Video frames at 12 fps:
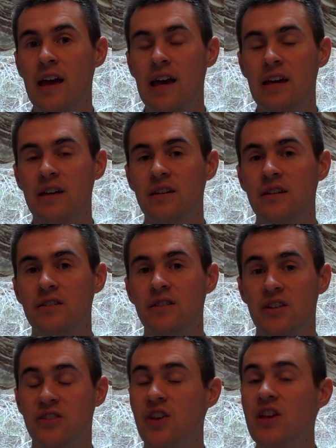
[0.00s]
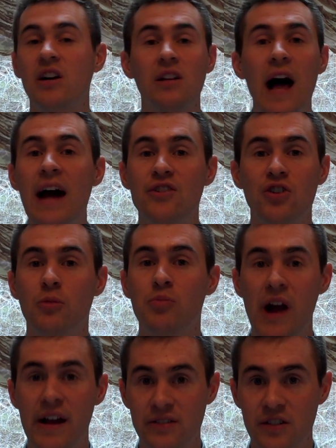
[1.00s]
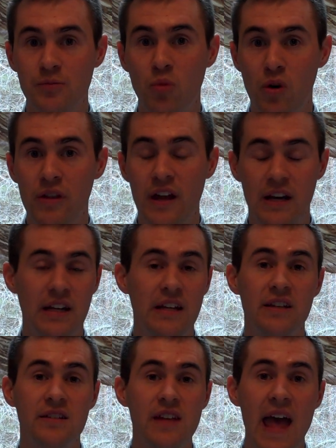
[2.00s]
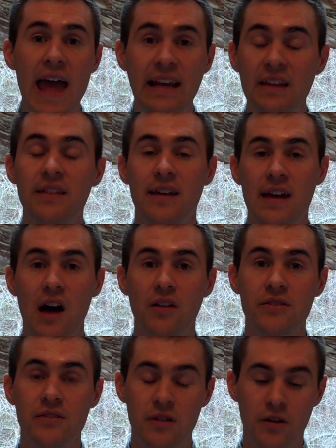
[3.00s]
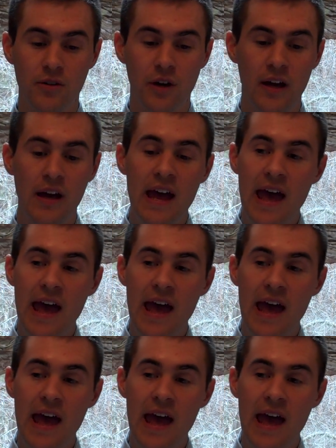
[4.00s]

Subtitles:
is a psychological process more than it is anything else. Okay?